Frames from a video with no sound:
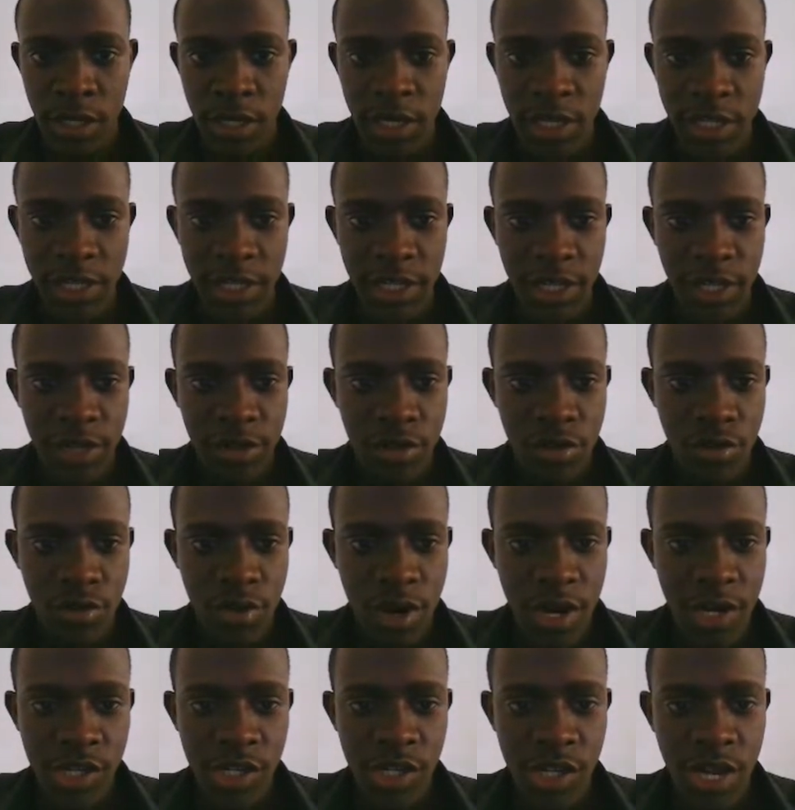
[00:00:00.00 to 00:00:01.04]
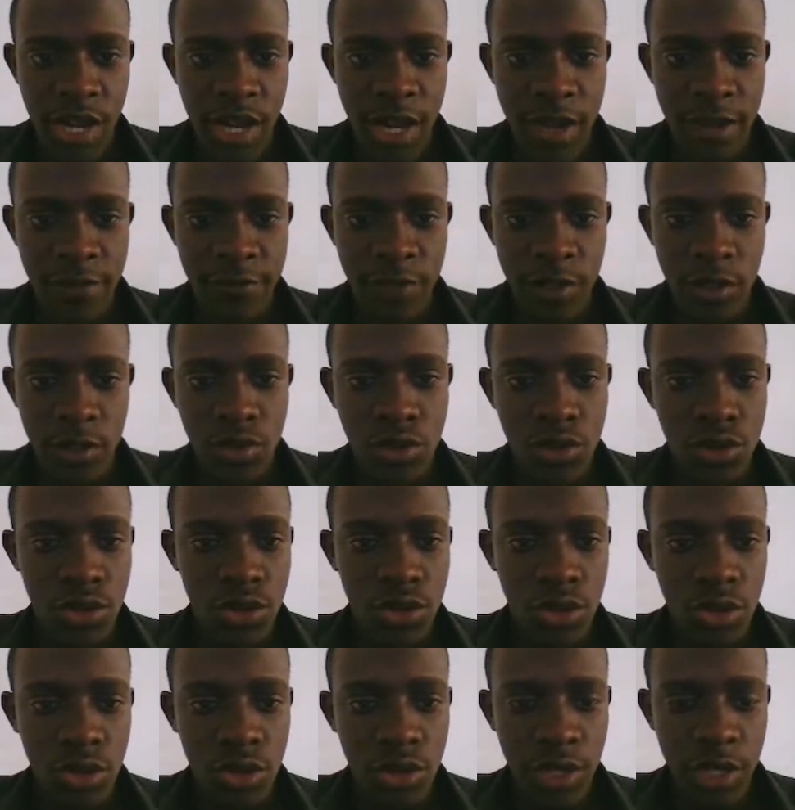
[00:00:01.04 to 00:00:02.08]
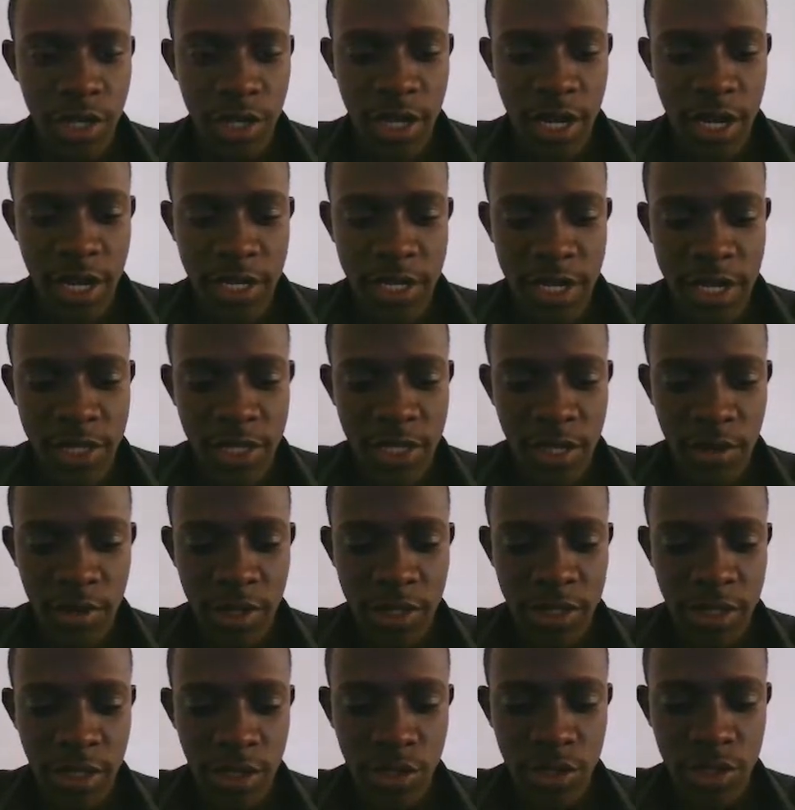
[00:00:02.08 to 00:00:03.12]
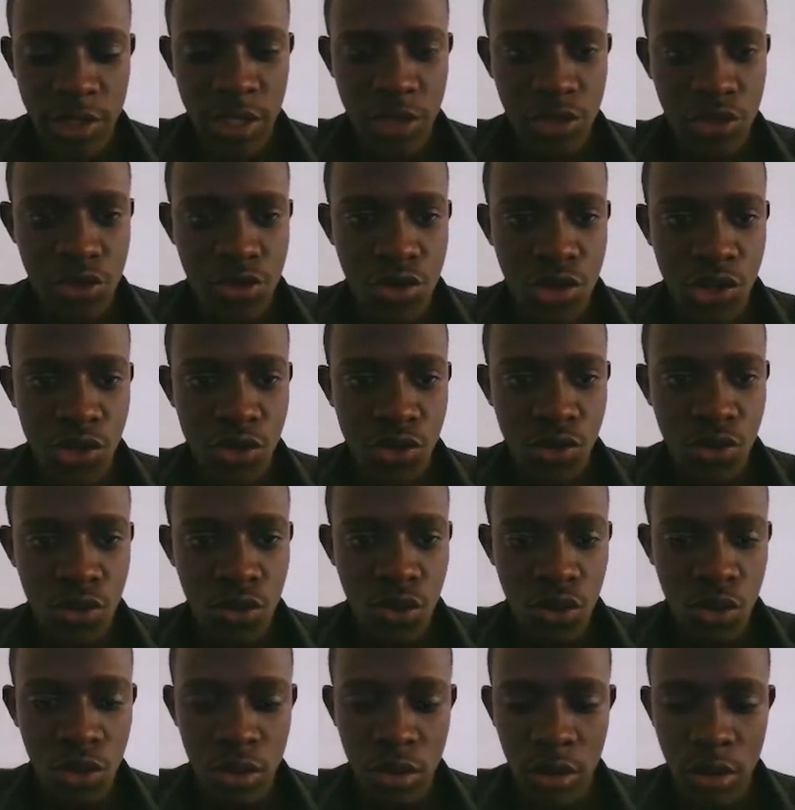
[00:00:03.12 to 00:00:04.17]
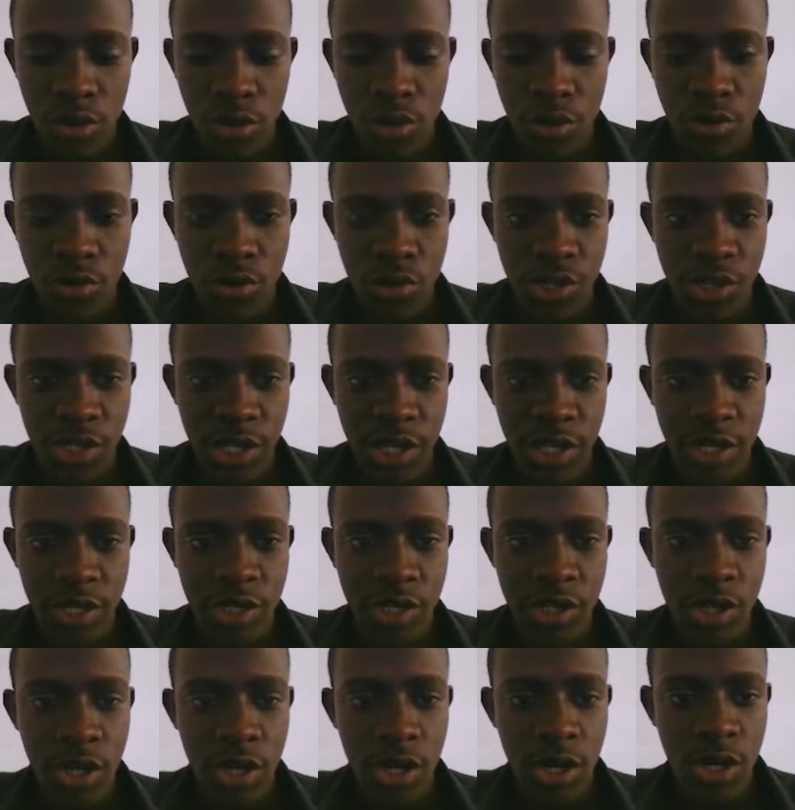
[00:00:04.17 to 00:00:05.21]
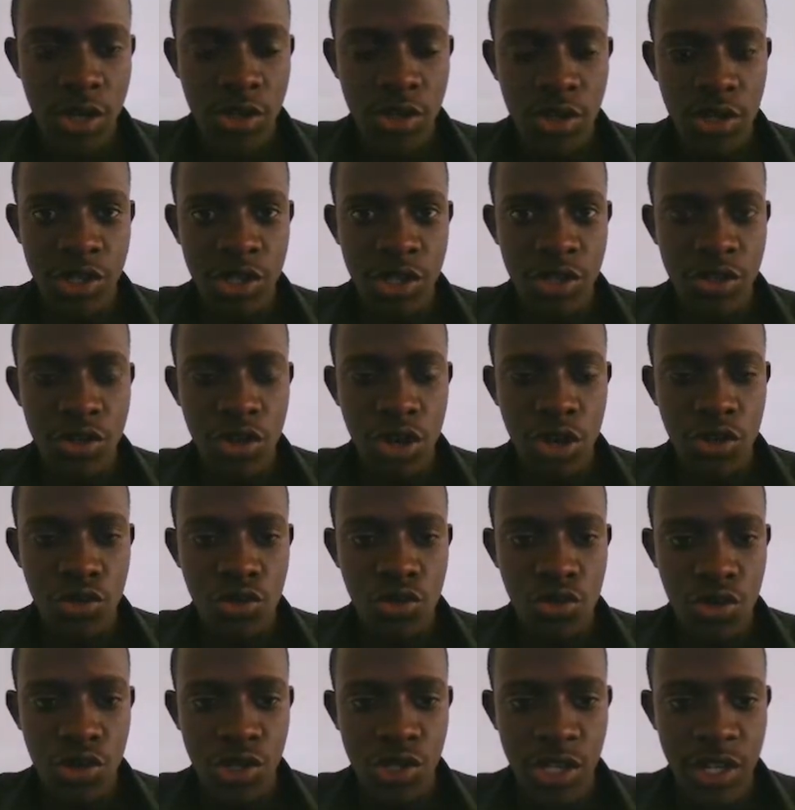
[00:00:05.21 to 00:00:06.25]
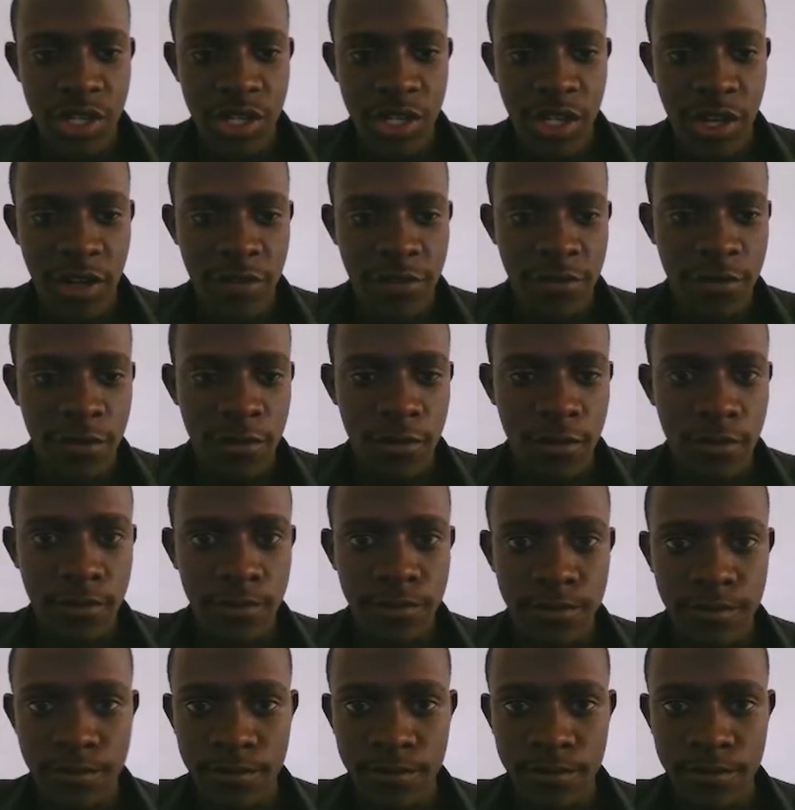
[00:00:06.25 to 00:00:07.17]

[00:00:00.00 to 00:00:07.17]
And then right here, after console logging our data, what I'll just do is to call reset this is going to reset our form